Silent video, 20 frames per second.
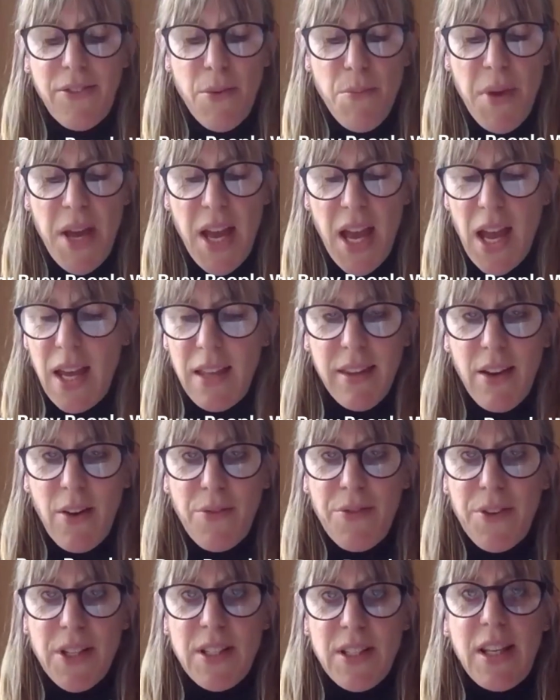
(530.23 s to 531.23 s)
for me, the
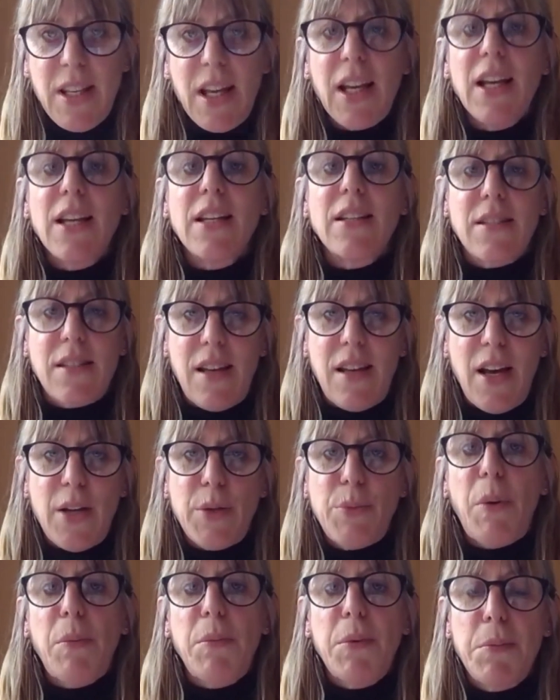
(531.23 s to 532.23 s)
obvious thing is
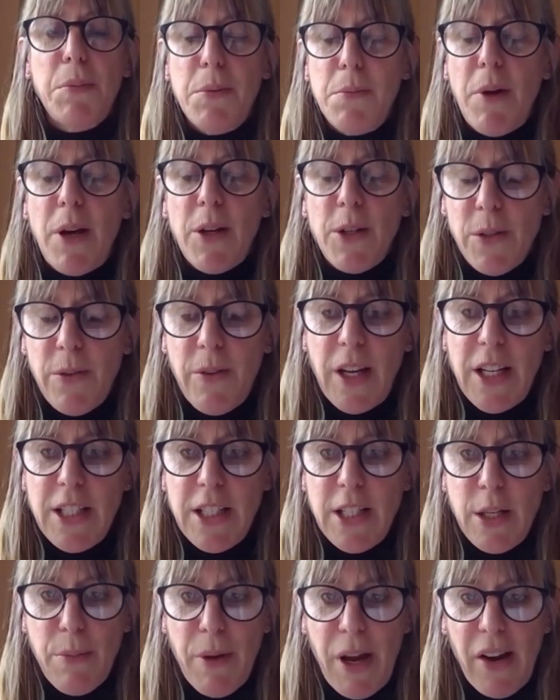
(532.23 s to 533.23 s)
I've probably been
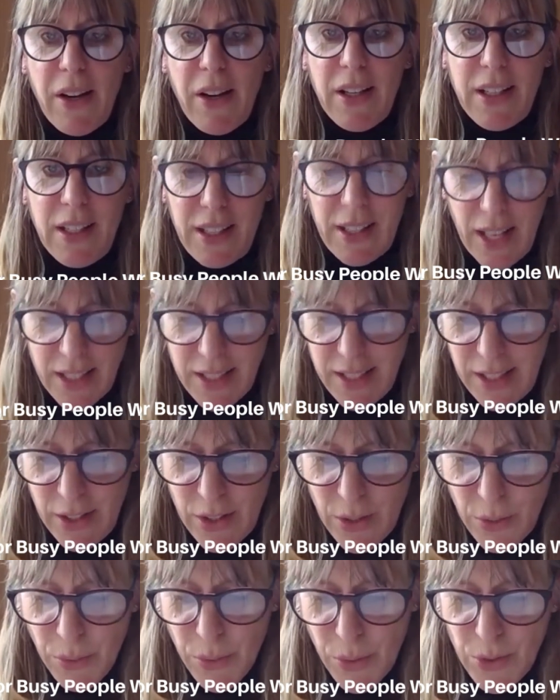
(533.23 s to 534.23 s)
motivated about getting
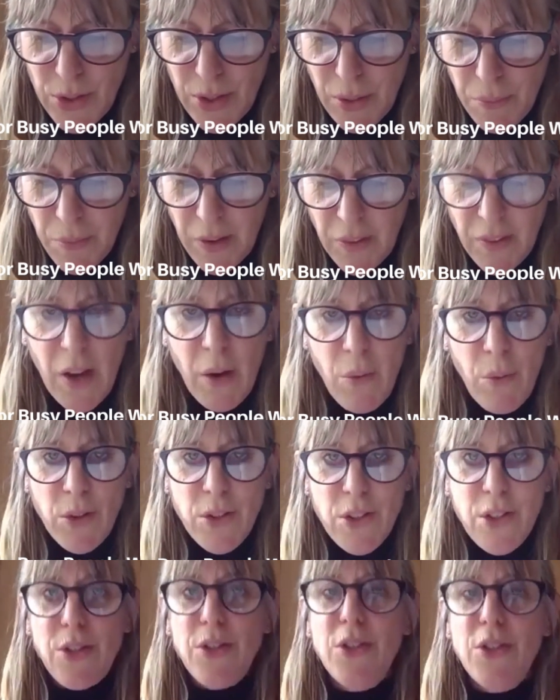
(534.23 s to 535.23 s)
towards something that I
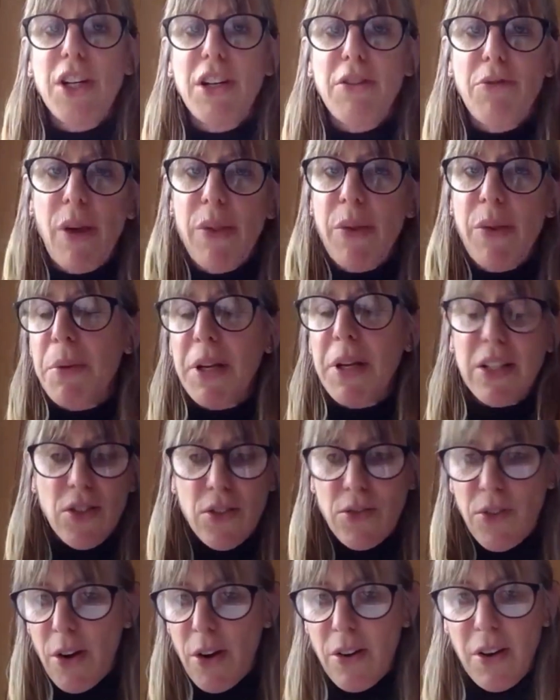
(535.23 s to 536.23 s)
wanted to achieve, whether being
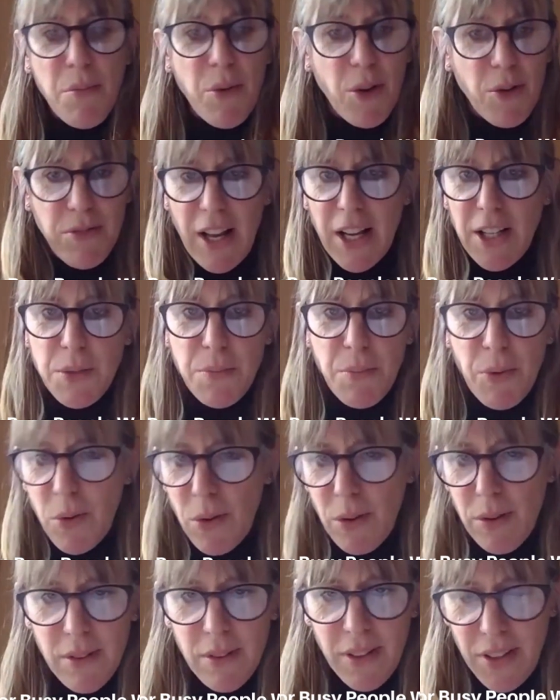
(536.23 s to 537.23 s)
stronger, more
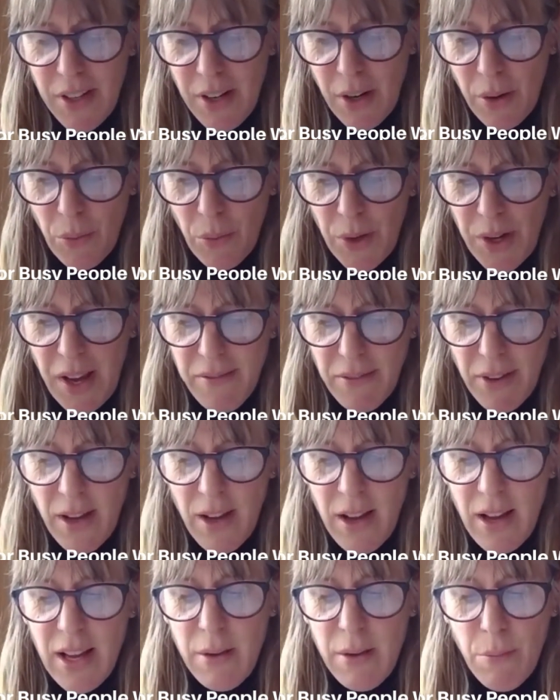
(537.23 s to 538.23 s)
flexible,
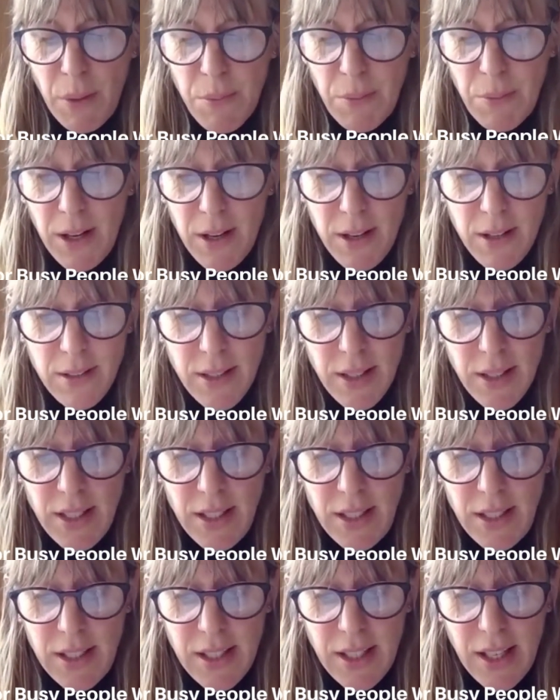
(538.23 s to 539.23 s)
whatever, in my
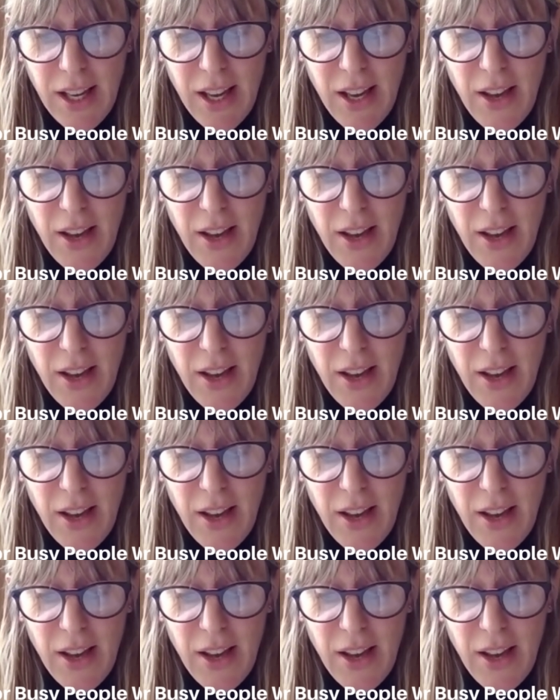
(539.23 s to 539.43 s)
Pilates.